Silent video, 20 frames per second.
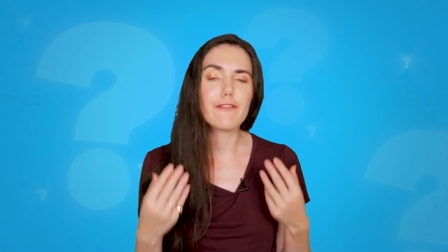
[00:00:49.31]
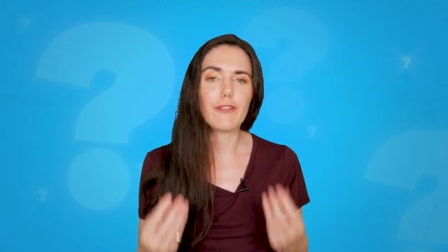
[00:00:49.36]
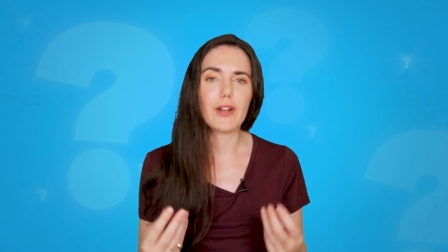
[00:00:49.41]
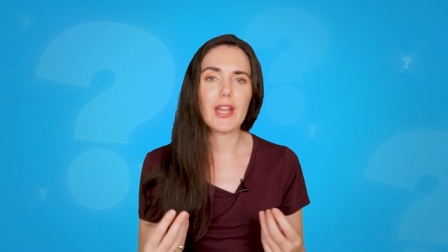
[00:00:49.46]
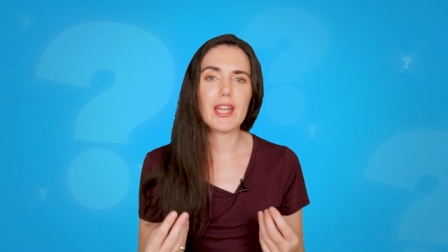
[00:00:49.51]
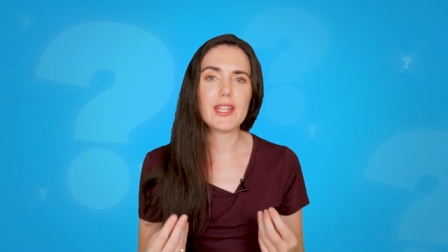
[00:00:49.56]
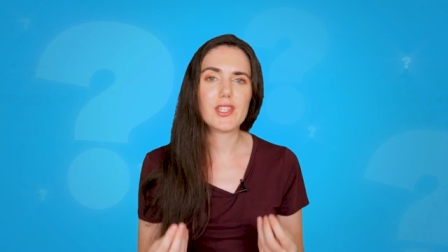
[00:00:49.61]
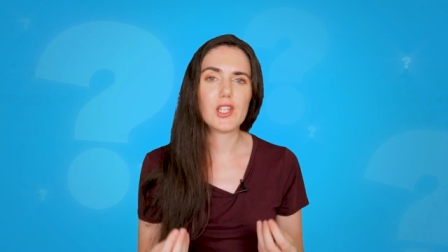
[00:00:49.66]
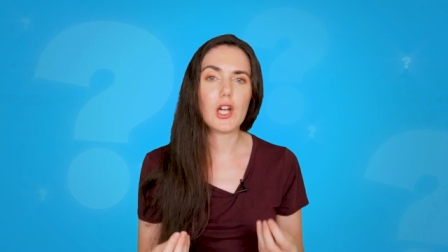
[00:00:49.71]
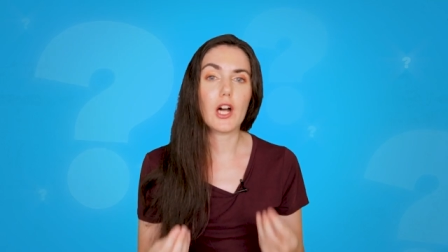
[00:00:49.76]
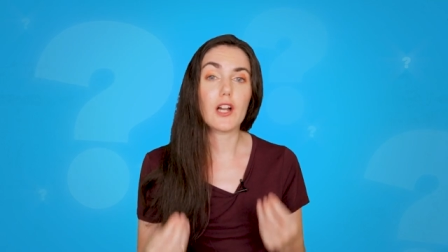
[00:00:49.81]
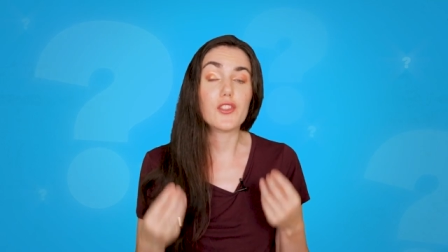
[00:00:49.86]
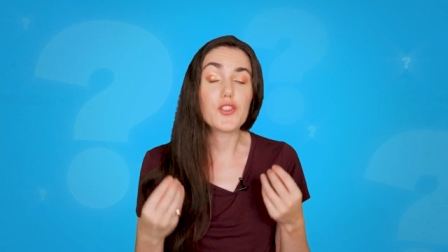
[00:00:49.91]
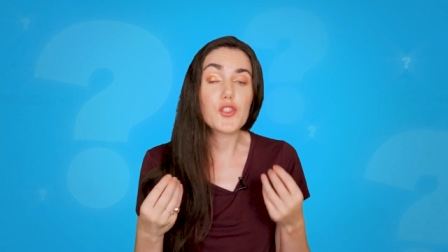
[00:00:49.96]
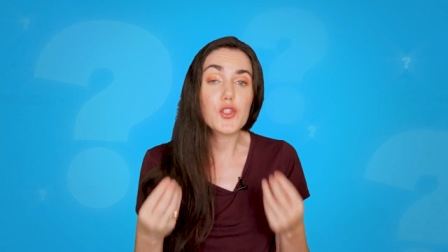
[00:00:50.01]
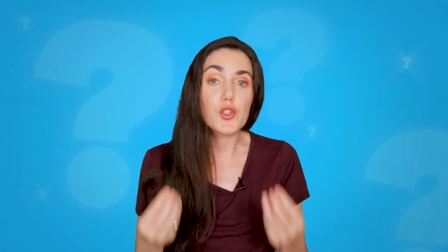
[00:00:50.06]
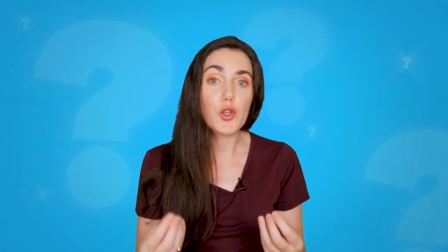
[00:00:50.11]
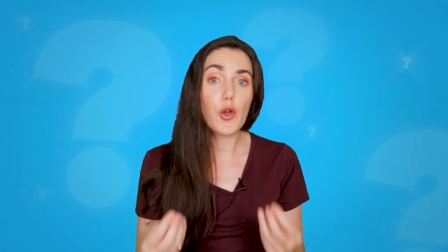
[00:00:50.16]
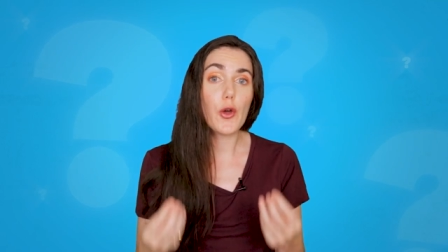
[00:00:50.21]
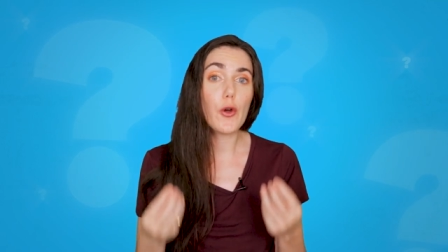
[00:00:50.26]
France got
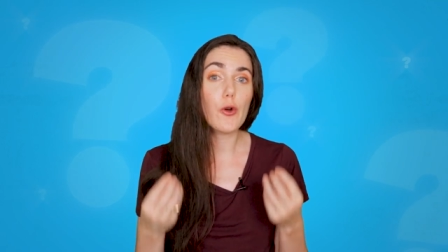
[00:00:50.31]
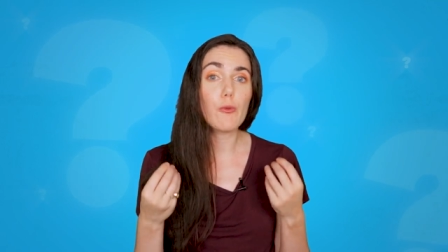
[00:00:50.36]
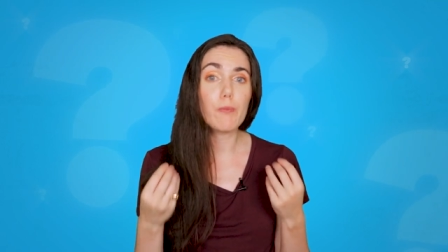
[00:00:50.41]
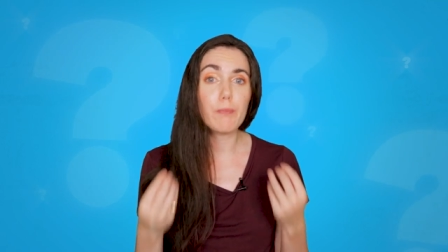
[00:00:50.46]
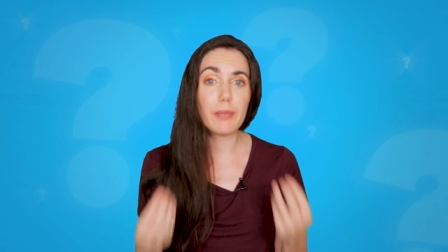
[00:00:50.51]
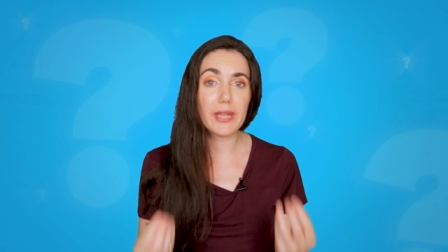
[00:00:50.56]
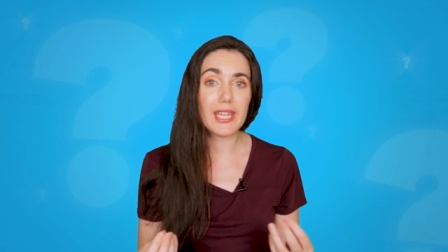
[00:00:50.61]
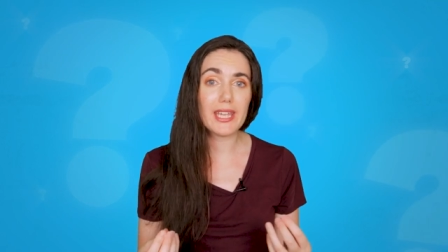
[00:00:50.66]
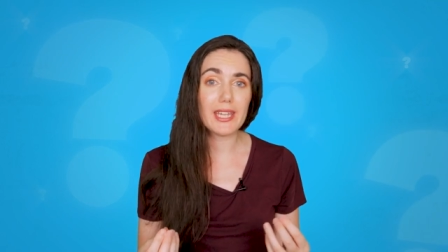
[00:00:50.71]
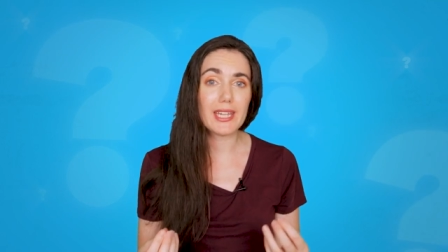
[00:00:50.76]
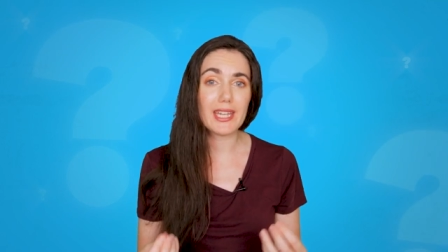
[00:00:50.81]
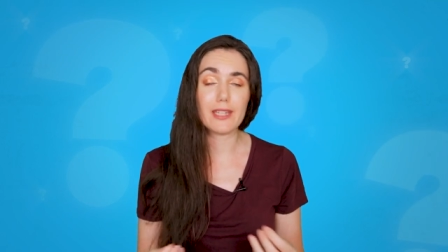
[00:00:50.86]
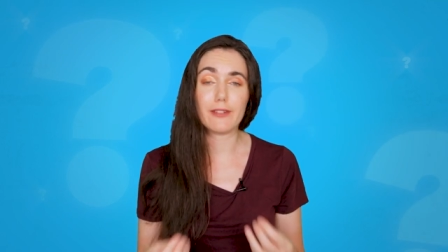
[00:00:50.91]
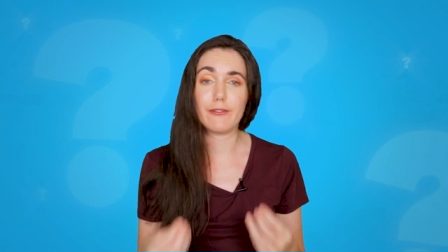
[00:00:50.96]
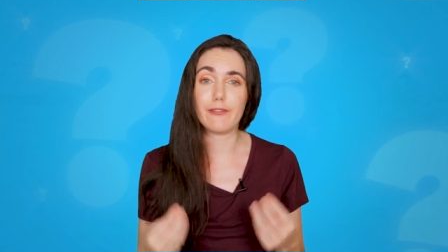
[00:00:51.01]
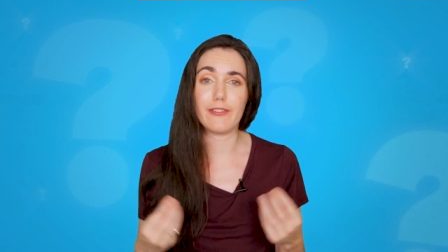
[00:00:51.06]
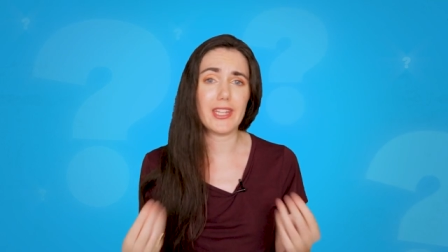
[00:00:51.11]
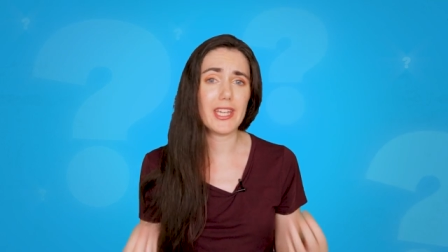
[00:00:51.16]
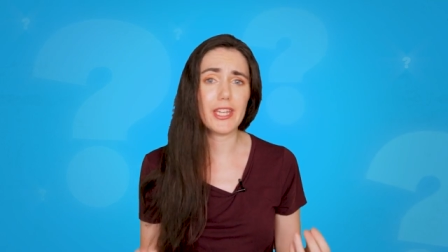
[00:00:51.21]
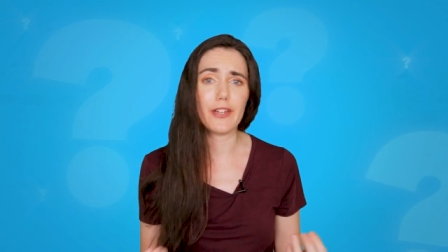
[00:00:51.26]
so big in
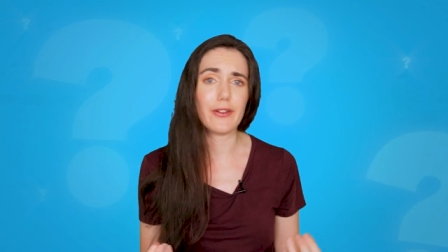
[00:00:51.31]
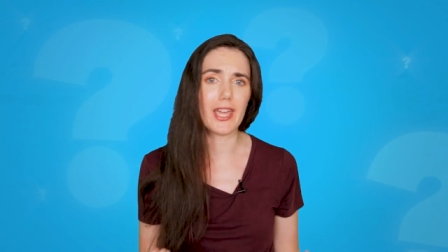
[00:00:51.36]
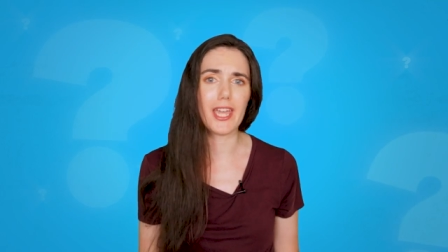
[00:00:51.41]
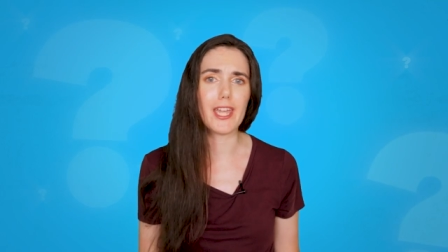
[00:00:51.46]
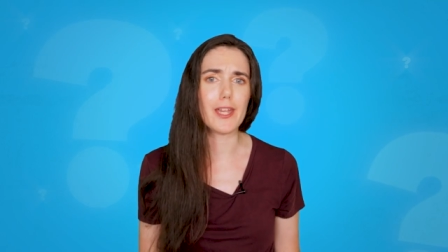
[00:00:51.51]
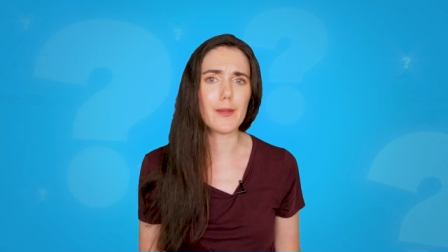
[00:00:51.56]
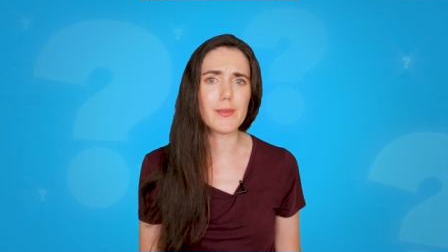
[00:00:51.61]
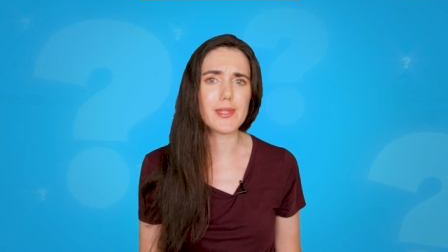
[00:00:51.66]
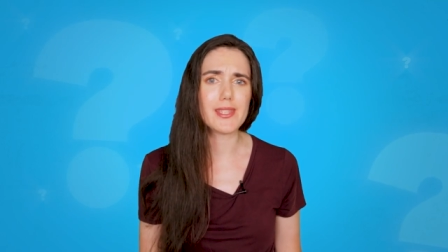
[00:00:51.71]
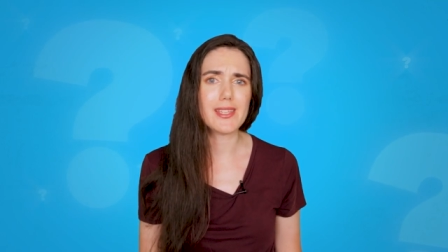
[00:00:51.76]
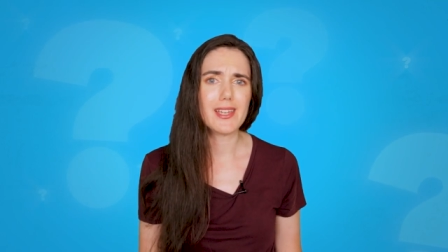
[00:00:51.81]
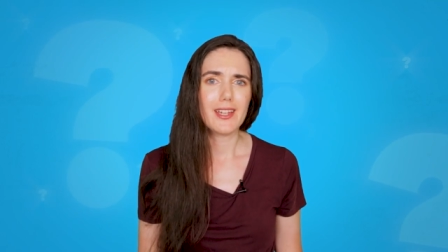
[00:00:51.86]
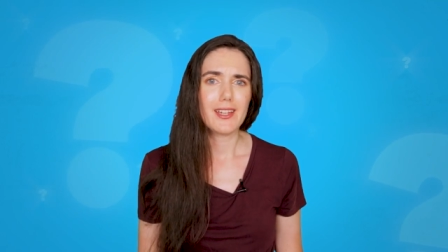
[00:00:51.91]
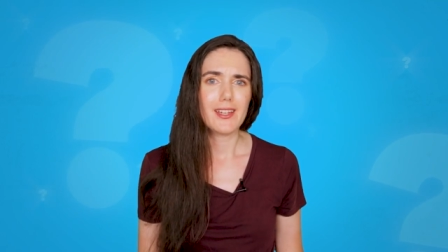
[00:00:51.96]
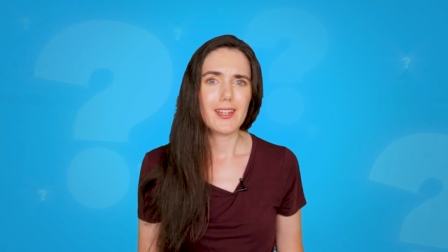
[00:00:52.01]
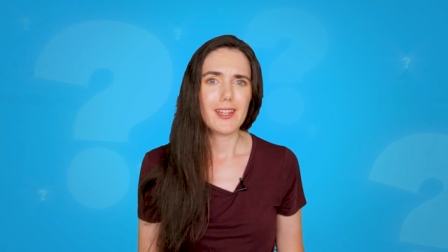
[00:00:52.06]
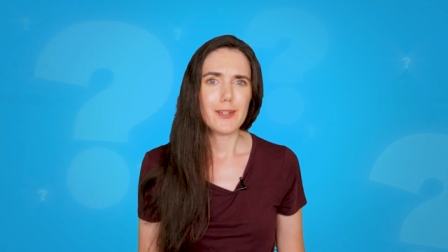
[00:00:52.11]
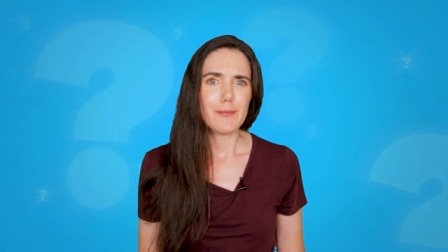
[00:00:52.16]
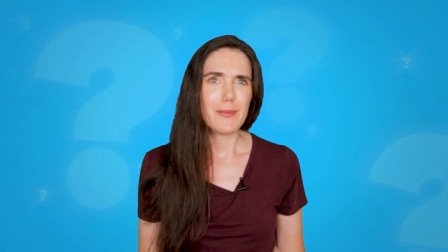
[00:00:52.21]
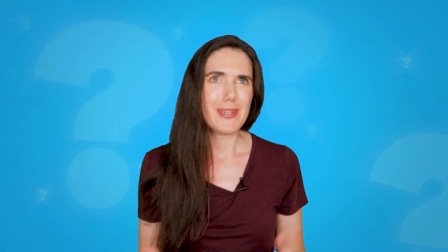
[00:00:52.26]
video games.
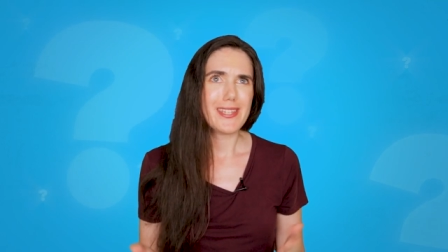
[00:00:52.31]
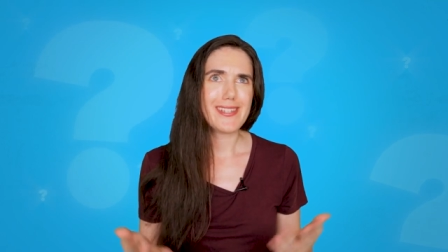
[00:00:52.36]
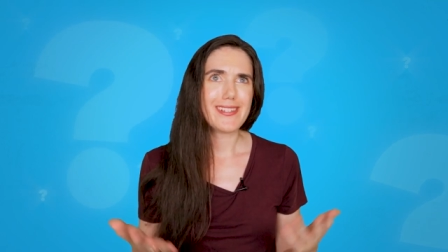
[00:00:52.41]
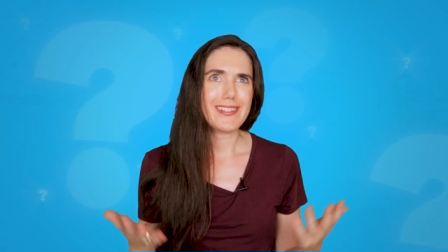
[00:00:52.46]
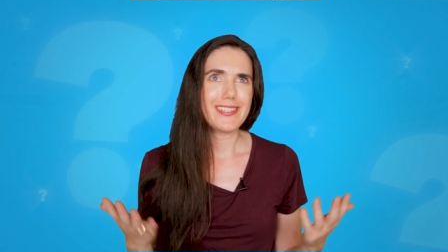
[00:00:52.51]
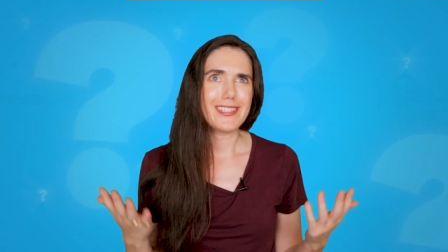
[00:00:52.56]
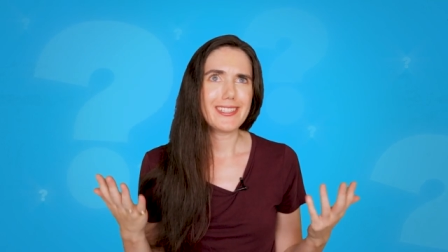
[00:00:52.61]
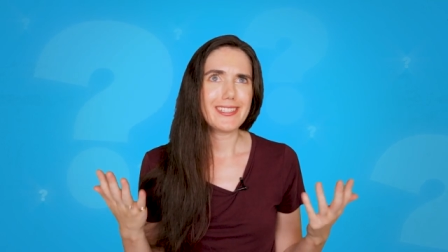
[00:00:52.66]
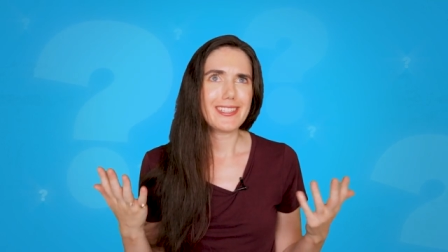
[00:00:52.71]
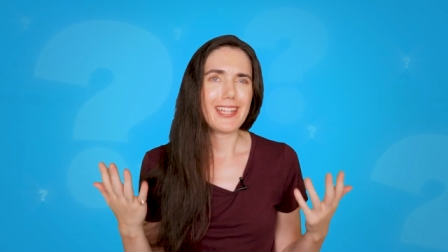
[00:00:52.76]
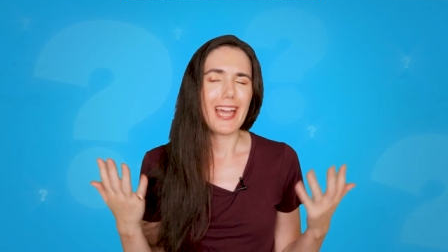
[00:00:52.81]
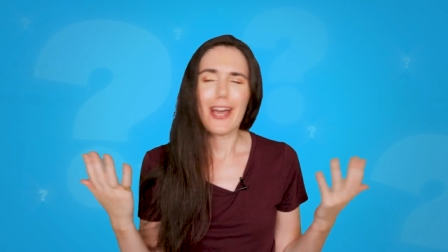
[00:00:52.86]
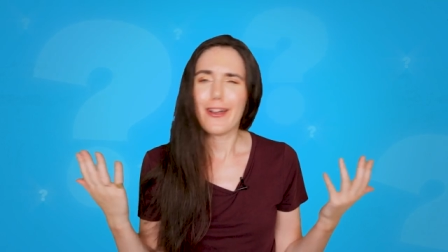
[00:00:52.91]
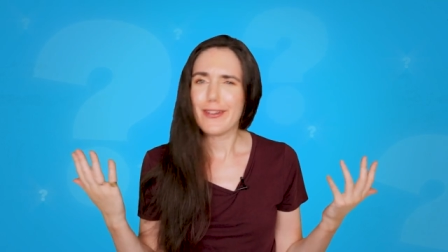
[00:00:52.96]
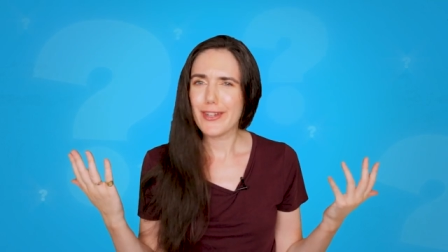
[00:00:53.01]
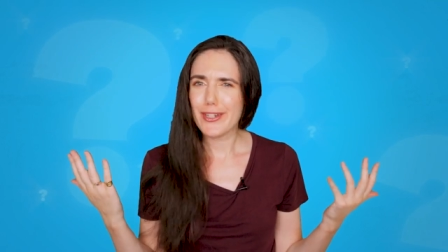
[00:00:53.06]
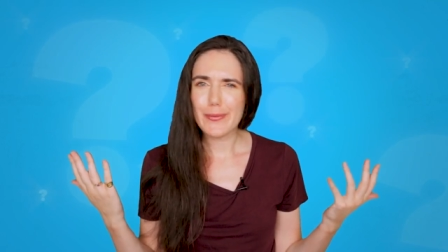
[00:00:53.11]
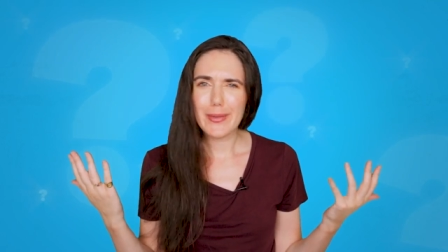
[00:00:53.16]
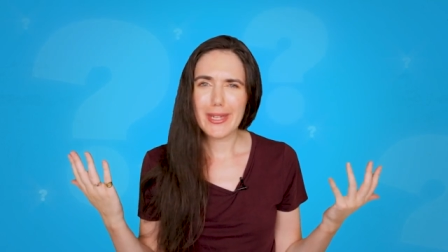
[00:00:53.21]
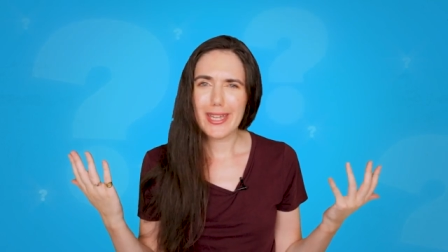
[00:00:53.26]
Basically, how
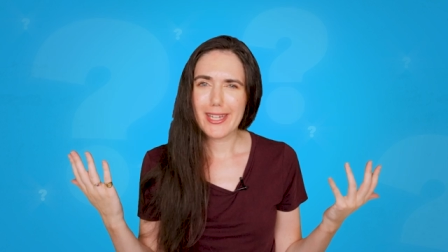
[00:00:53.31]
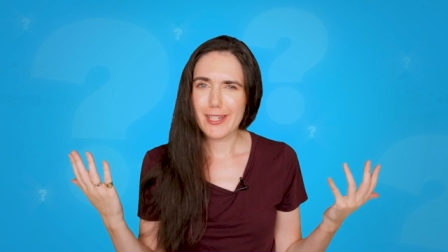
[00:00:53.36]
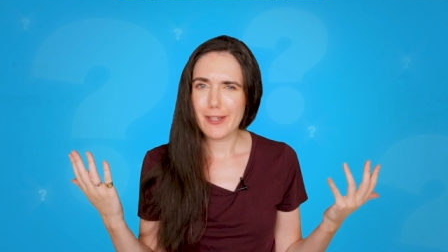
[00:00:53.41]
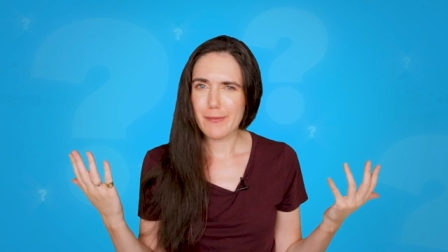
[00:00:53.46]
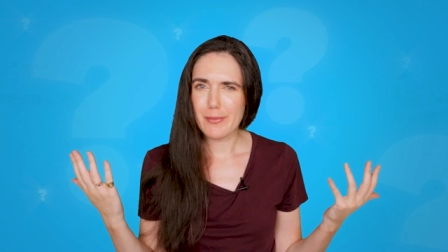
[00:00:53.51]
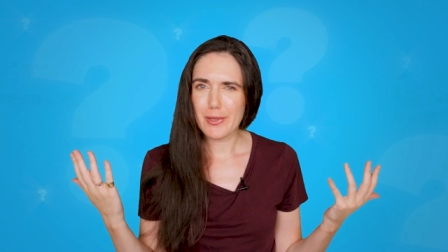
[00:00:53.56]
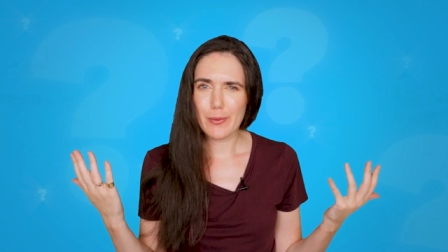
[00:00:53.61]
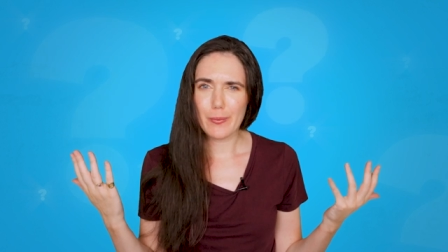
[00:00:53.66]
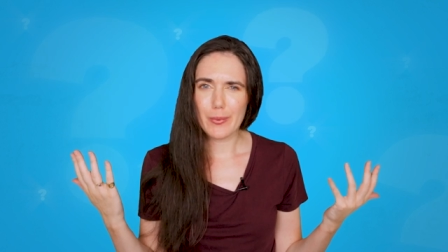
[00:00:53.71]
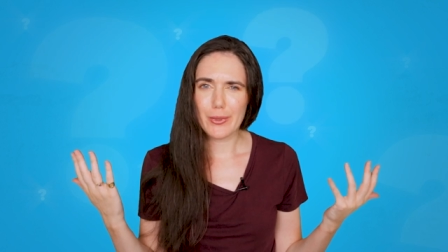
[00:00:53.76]
did we end up in a